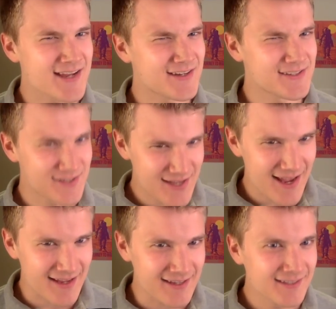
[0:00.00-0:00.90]
I could
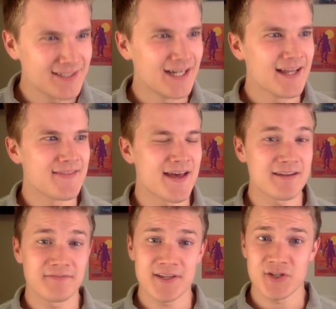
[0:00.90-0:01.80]
say that
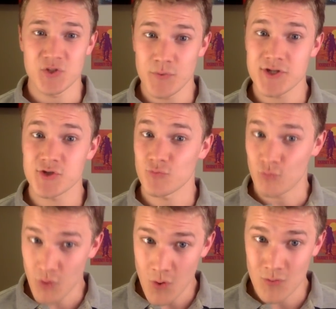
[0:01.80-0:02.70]
if they switched
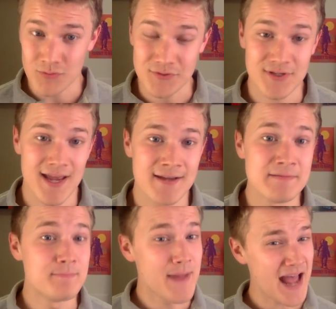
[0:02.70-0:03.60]
roles
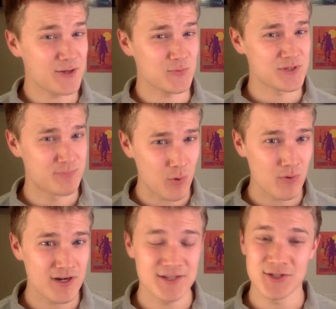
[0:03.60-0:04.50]
and Mat was
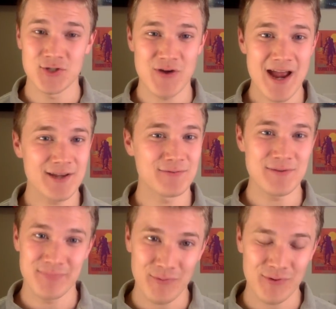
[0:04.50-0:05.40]
born as the Dragon
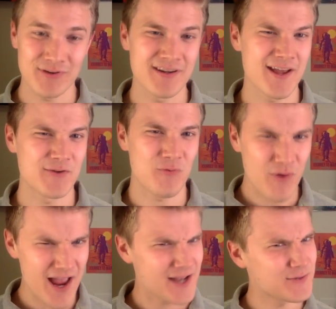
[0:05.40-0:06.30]
Reborn and
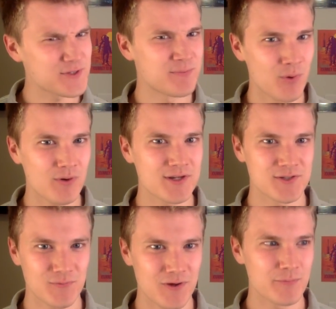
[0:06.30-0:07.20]
Rand was born as
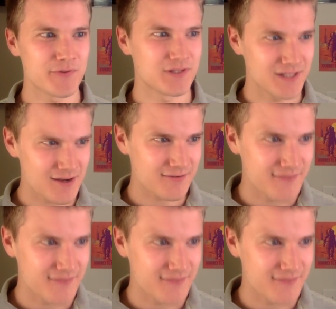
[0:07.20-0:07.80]
the one with the luck